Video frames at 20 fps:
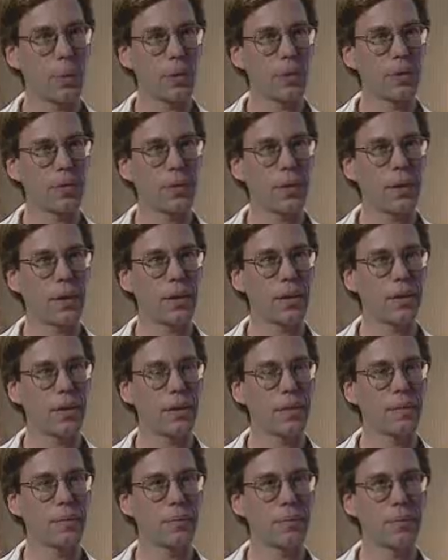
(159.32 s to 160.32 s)
was
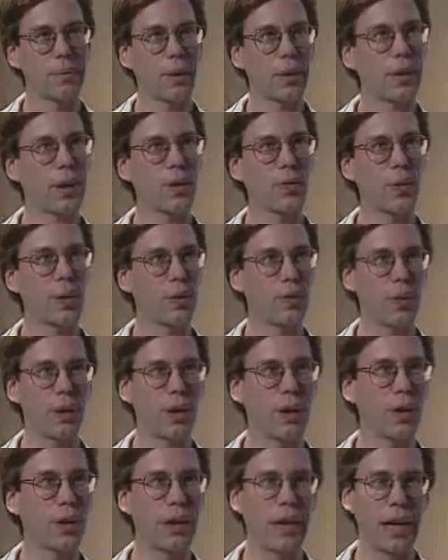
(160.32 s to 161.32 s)
looking for the
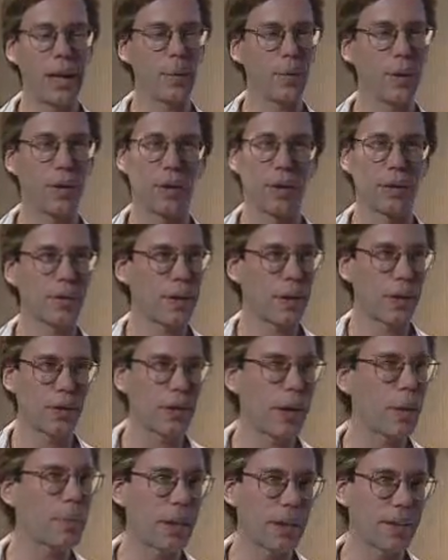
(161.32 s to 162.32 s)
video camera or
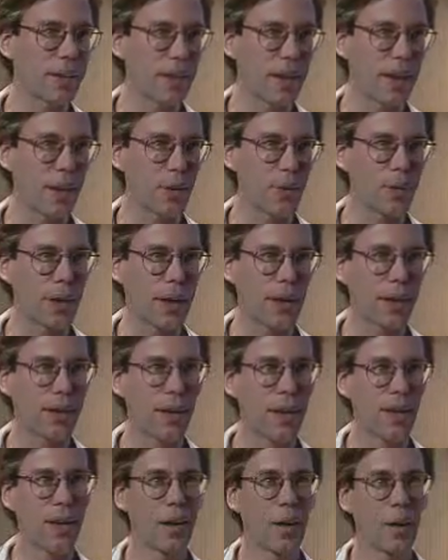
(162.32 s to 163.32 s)
something to that effect.
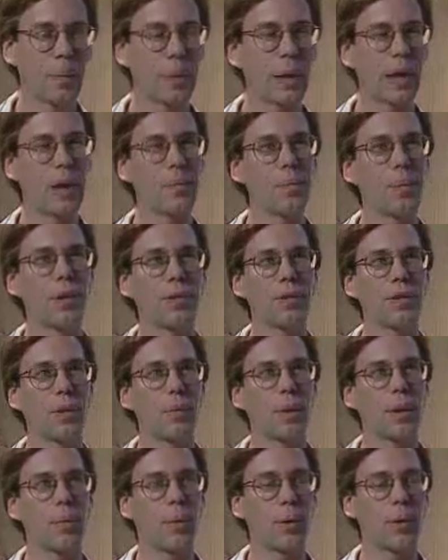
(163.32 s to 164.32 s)
But I missed
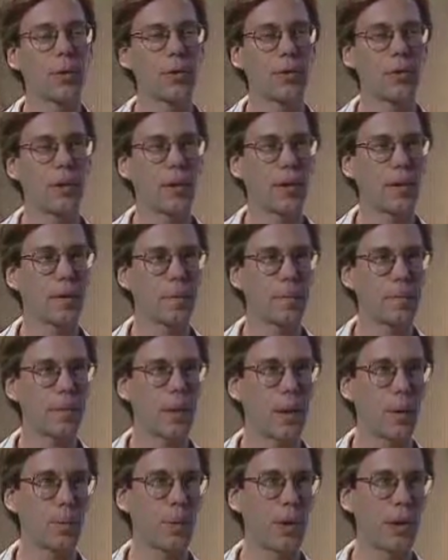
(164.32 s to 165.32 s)
some of the most
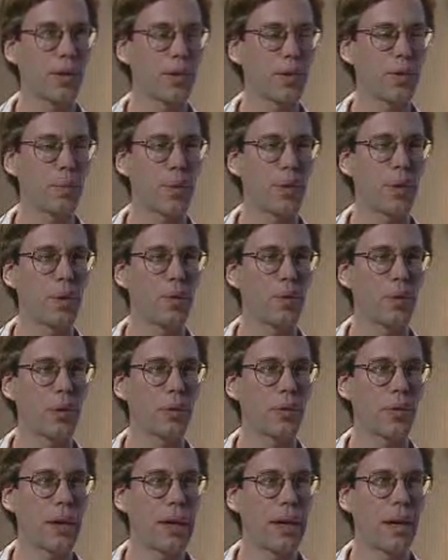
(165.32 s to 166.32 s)
impressive
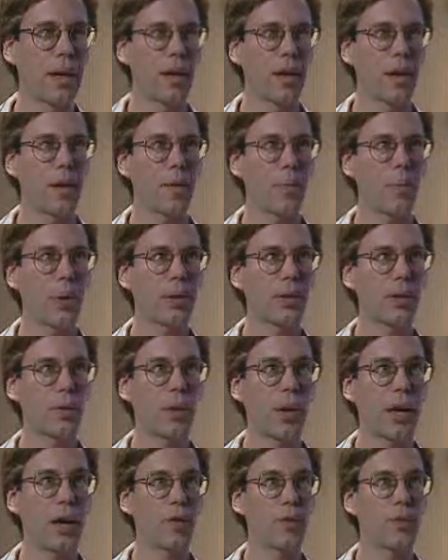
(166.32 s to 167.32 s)
maneuvers. But the
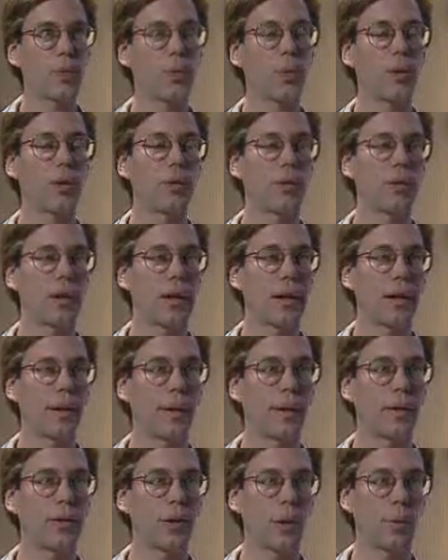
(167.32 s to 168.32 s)
craft was
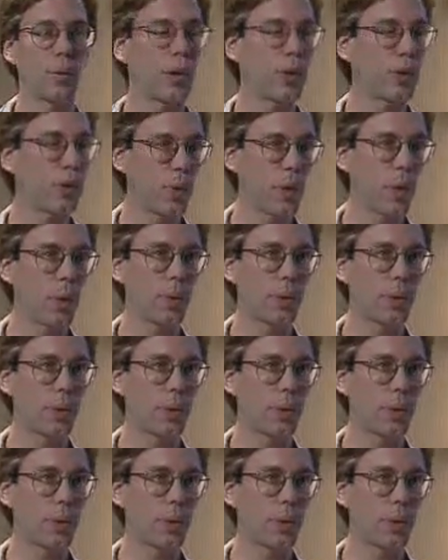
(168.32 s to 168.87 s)
similar to what